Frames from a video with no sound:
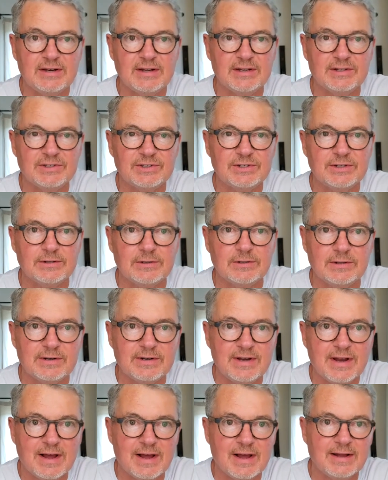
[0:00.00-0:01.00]
It's still
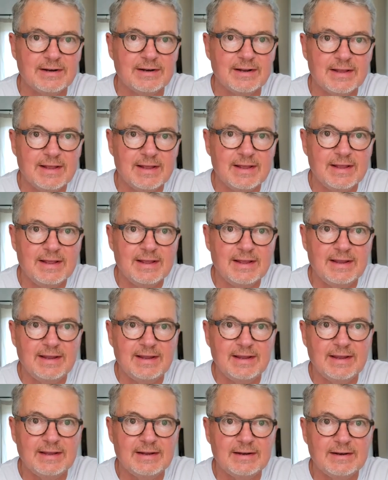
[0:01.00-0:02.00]
not
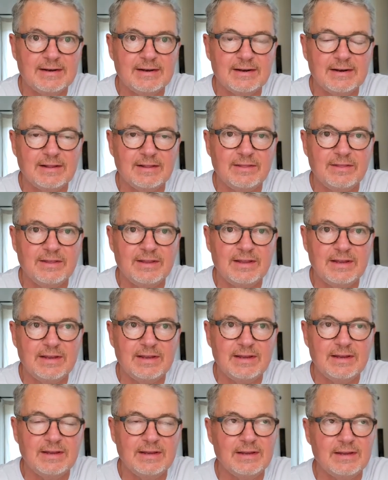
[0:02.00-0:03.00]
in
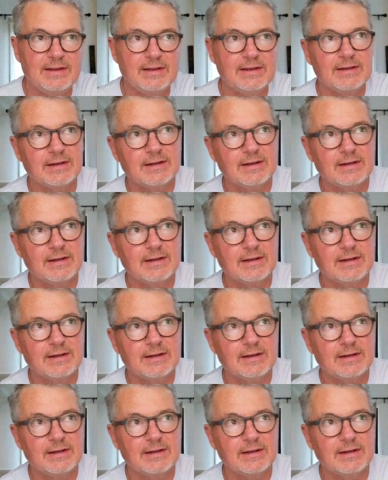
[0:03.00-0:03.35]
the